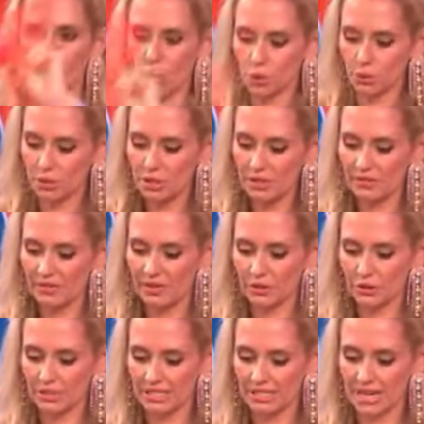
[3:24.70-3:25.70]
of hold it with your
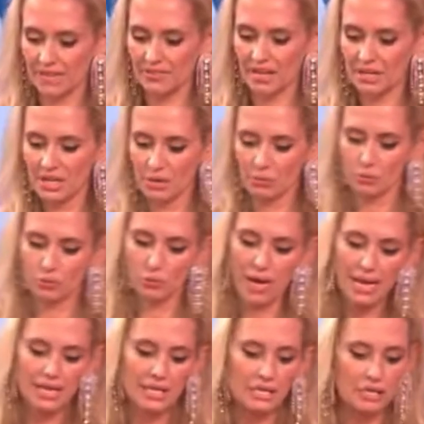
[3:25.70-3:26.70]
fingers, set that down
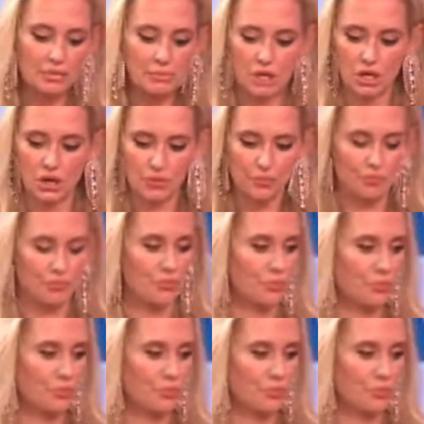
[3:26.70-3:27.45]
right in the middle.